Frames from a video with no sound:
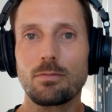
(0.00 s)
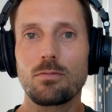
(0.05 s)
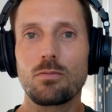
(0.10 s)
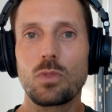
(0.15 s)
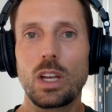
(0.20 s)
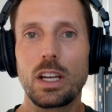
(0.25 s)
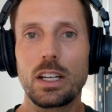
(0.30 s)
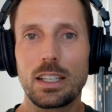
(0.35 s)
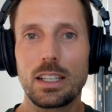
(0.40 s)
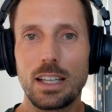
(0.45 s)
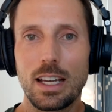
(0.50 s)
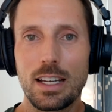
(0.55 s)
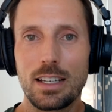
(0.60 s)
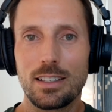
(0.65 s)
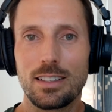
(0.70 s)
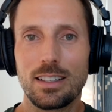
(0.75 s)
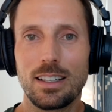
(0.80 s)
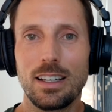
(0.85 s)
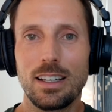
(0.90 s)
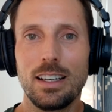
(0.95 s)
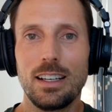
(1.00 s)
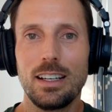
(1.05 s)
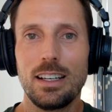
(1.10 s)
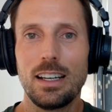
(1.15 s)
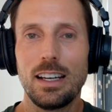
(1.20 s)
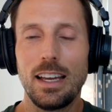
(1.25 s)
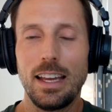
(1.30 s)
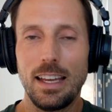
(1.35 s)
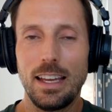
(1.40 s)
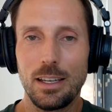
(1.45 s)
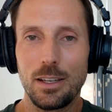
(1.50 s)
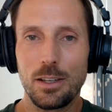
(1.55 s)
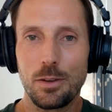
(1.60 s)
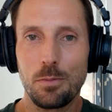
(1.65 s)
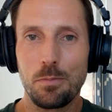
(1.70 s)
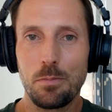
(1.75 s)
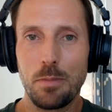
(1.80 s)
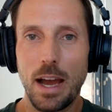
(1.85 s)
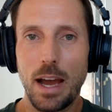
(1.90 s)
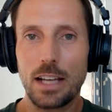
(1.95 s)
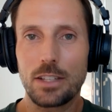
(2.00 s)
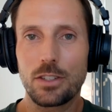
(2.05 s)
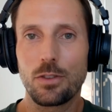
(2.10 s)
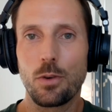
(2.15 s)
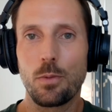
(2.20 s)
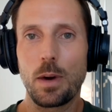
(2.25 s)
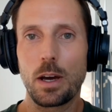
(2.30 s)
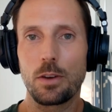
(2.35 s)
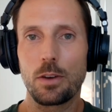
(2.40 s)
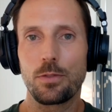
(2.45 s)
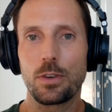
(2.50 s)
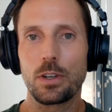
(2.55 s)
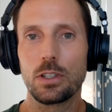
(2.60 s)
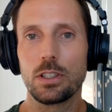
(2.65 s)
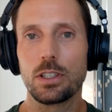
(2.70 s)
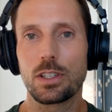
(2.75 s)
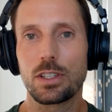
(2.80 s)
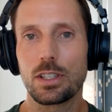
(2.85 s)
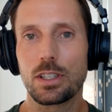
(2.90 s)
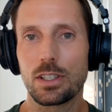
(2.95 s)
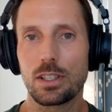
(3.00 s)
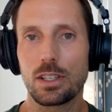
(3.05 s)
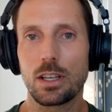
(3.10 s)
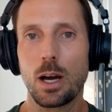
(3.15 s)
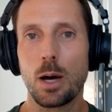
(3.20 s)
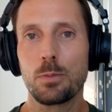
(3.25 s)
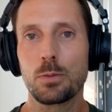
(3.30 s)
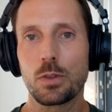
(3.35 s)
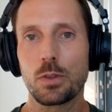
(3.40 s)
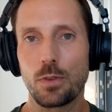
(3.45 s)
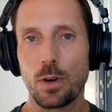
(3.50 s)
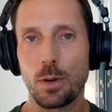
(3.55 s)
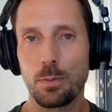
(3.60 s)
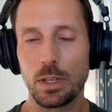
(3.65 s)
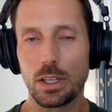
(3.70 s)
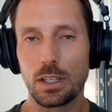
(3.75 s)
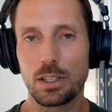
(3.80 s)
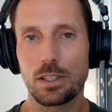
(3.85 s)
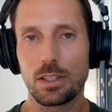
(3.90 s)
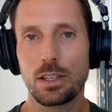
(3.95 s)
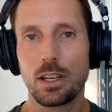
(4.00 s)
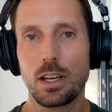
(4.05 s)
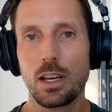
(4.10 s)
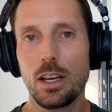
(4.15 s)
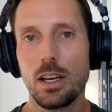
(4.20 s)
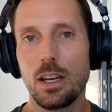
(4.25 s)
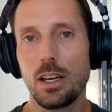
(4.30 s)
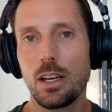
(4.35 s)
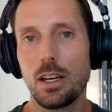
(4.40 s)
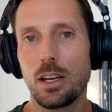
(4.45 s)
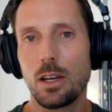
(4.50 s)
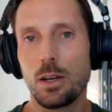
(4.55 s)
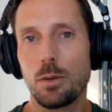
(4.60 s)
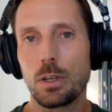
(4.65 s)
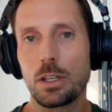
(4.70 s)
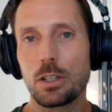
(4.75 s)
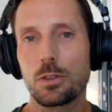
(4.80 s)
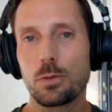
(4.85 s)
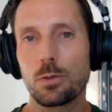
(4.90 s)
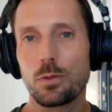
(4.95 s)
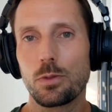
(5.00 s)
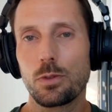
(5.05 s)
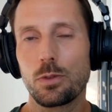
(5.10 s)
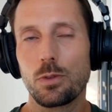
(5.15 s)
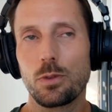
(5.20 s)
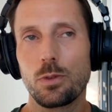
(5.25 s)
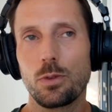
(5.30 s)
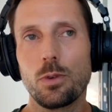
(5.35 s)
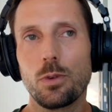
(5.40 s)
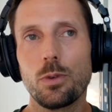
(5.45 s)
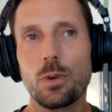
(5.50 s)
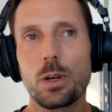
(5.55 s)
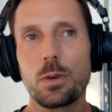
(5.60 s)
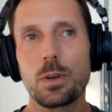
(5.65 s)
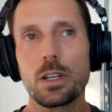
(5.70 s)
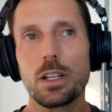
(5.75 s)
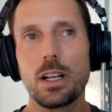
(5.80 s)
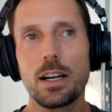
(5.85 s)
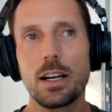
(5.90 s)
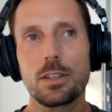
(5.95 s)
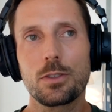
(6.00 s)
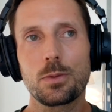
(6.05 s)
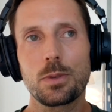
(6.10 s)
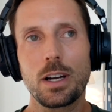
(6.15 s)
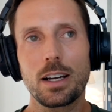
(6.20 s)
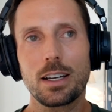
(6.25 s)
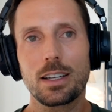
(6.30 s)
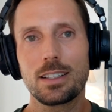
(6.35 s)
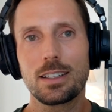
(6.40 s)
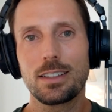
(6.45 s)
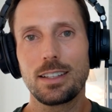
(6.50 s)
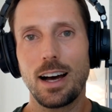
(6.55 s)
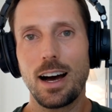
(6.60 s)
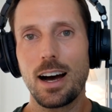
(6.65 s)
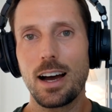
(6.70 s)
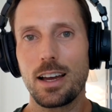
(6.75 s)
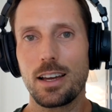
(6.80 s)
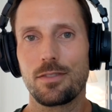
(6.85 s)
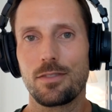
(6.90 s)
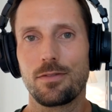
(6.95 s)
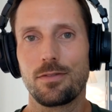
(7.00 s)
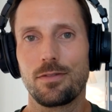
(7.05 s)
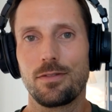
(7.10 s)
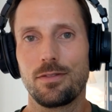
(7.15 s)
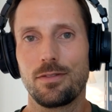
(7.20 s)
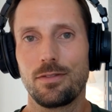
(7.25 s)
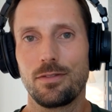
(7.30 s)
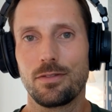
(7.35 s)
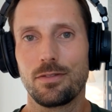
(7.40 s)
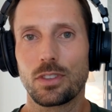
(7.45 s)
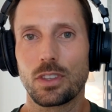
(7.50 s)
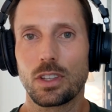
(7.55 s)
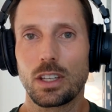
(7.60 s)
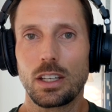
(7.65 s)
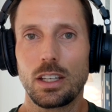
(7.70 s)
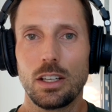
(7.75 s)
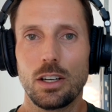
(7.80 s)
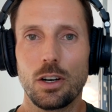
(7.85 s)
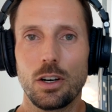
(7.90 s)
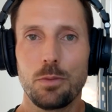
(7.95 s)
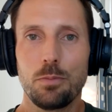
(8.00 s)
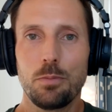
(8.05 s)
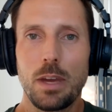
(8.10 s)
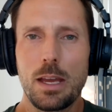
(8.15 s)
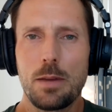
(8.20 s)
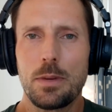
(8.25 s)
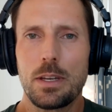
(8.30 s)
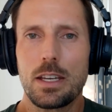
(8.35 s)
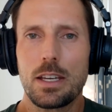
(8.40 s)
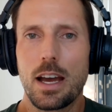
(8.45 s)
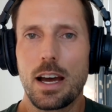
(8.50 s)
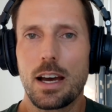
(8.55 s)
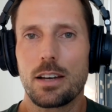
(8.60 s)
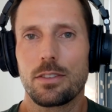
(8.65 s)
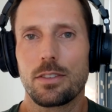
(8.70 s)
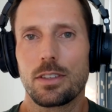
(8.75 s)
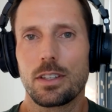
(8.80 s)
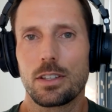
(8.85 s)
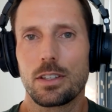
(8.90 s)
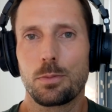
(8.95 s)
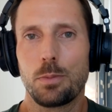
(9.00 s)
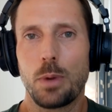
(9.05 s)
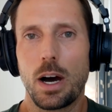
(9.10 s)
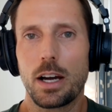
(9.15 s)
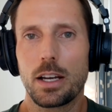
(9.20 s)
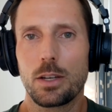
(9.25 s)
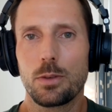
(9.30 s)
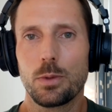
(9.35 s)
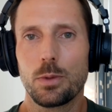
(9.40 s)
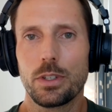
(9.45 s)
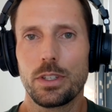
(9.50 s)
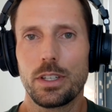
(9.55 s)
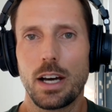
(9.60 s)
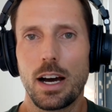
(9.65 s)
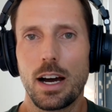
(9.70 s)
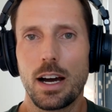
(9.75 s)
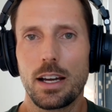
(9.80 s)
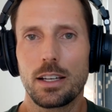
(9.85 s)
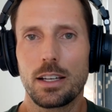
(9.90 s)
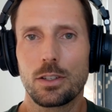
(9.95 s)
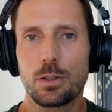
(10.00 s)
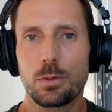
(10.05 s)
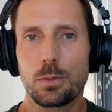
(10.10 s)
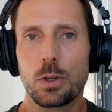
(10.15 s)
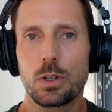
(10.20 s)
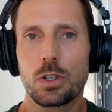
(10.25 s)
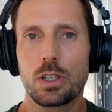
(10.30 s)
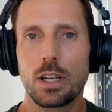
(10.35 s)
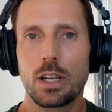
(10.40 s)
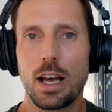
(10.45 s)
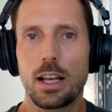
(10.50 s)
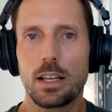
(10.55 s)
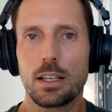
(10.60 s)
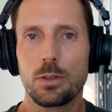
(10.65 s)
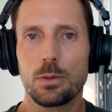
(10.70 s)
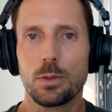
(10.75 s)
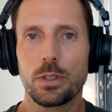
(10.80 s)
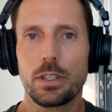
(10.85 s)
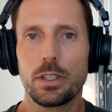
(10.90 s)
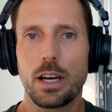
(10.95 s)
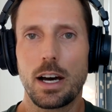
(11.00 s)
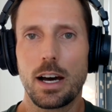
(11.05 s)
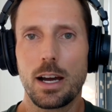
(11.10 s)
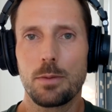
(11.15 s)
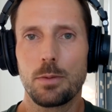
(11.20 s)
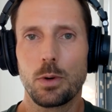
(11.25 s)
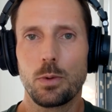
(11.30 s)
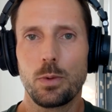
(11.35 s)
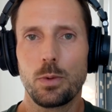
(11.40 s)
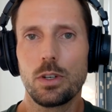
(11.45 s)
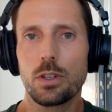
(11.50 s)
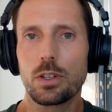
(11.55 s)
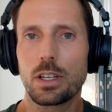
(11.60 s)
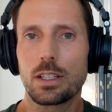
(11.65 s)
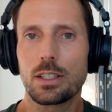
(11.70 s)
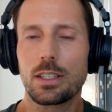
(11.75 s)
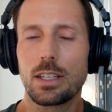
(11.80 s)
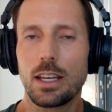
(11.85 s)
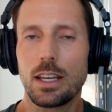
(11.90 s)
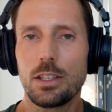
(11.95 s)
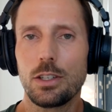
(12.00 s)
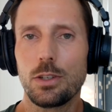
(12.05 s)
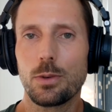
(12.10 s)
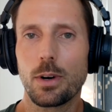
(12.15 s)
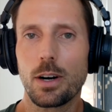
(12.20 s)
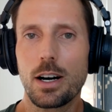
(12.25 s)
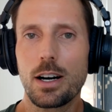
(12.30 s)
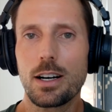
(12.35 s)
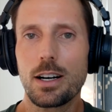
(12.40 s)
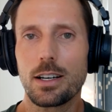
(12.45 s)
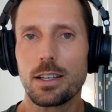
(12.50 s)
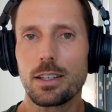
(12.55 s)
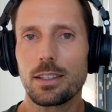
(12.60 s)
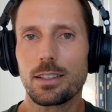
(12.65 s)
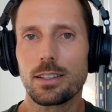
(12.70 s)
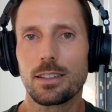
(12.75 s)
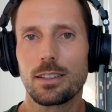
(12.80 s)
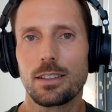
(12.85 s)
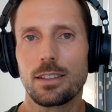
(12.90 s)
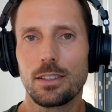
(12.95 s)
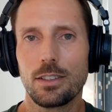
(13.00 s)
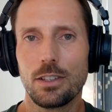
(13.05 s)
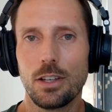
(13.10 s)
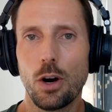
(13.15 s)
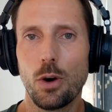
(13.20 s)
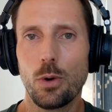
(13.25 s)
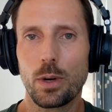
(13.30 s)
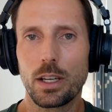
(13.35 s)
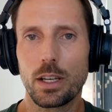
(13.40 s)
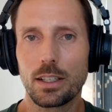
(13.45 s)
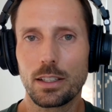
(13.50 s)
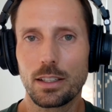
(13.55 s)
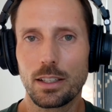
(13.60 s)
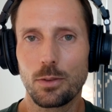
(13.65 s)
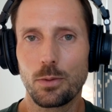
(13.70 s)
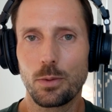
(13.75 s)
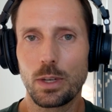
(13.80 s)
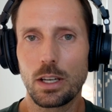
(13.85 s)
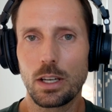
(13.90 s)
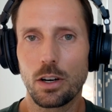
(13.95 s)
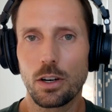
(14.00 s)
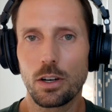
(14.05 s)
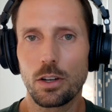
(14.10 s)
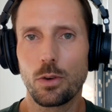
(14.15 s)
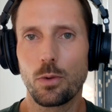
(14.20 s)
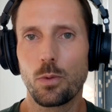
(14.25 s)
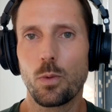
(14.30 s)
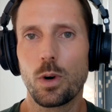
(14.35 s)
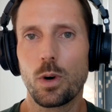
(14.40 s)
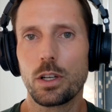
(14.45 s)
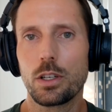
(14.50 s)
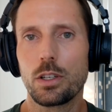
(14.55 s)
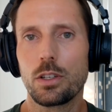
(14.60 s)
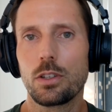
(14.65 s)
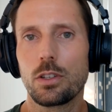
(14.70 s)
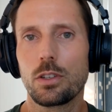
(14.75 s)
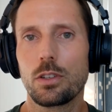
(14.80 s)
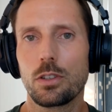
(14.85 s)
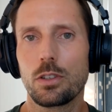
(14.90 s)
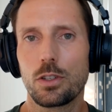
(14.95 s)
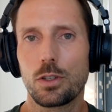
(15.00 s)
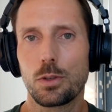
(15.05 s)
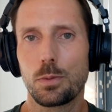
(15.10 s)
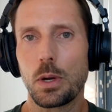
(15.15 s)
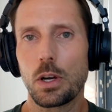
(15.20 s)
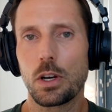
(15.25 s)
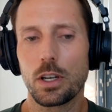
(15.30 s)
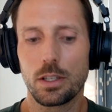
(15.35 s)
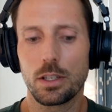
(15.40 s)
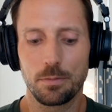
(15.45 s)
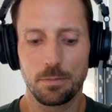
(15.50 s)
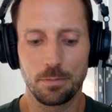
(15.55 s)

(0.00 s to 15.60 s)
And again, a massive amount of fearlessness comes from this because we realize we're not going to die. And maybe, this body will die and this personality will die, but we'll continue on knowing that we are the one spirit.